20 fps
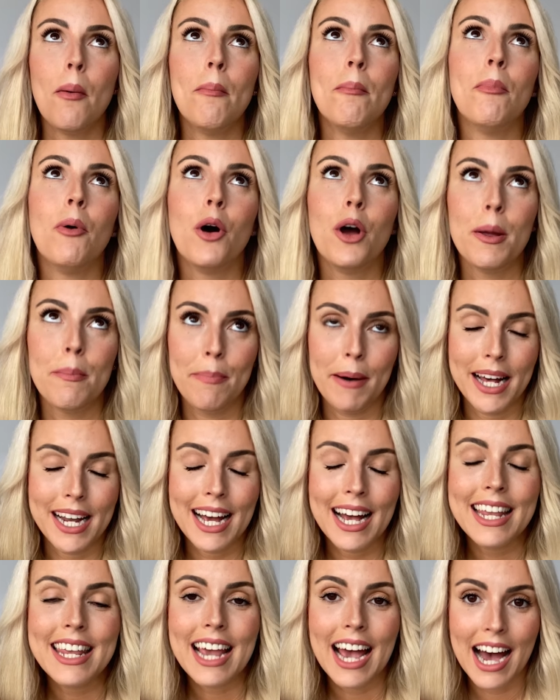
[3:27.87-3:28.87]
voy
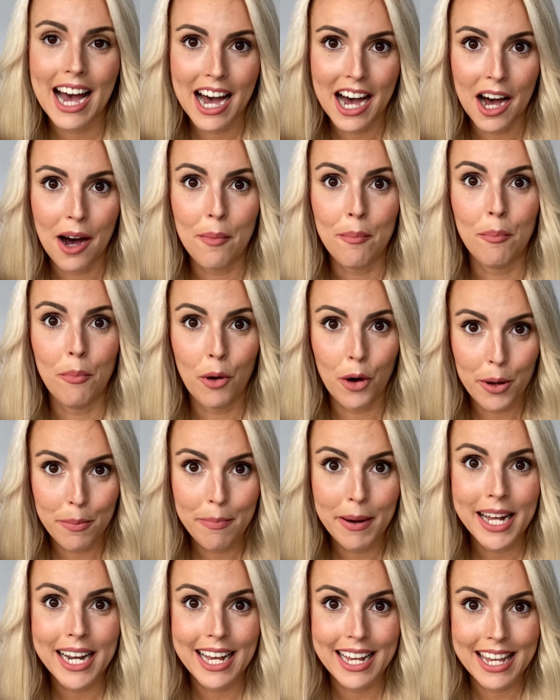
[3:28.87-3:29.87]
para
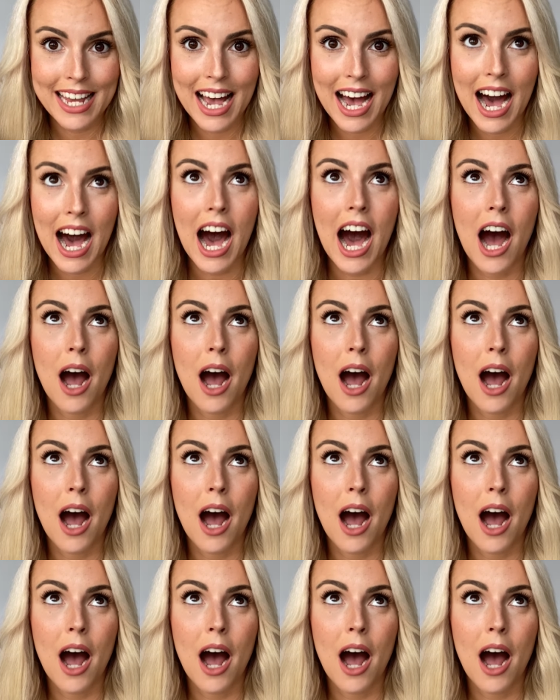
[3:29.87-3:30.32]
allá.